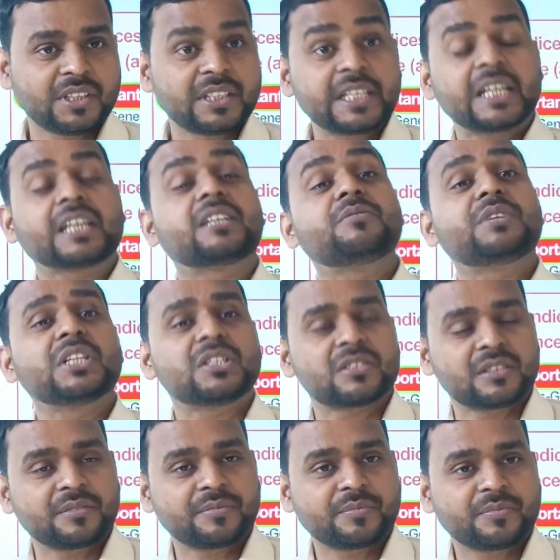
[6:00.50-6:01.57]
their
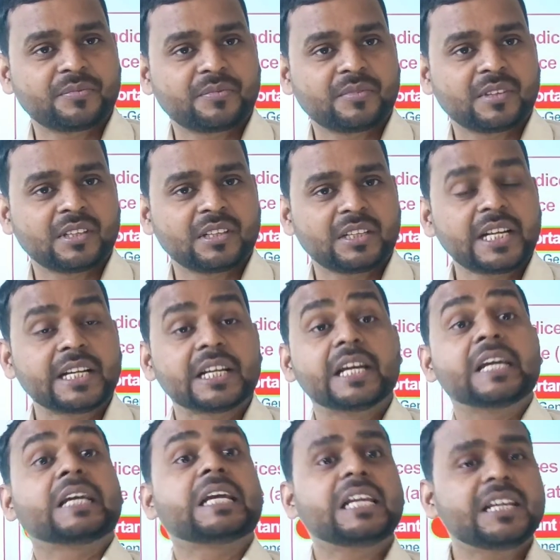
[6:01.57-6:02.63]
activities, right?
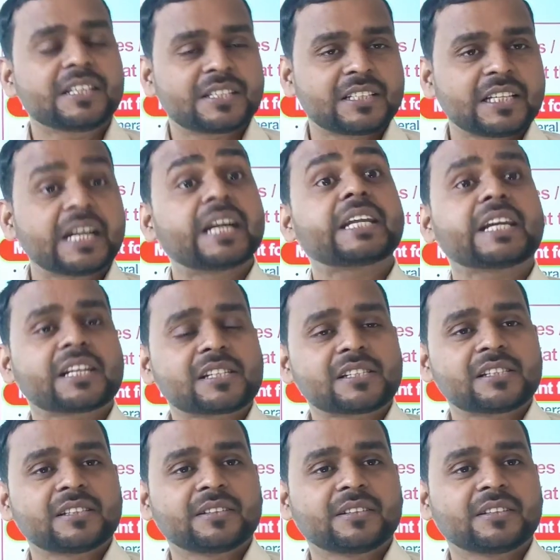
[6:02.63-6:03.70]
Killings,
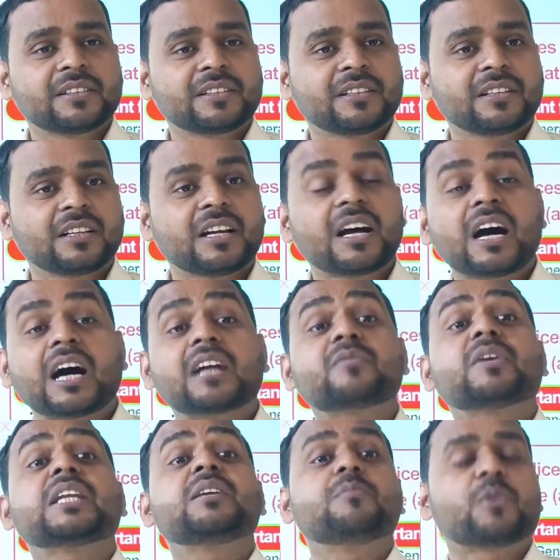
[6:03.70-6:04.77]
attacks are
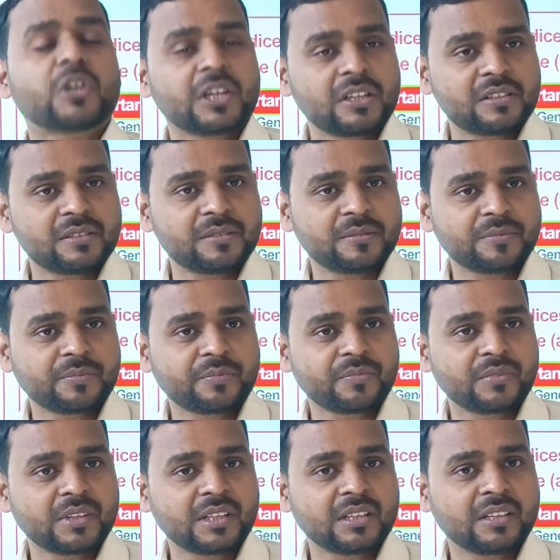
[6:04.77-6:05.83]
very important,
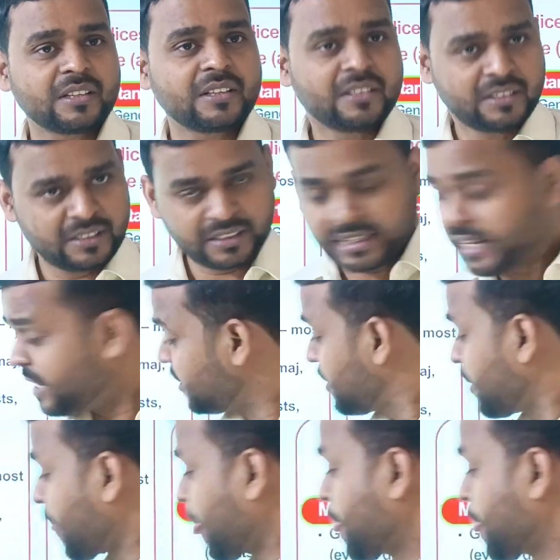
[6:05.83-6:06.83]
right?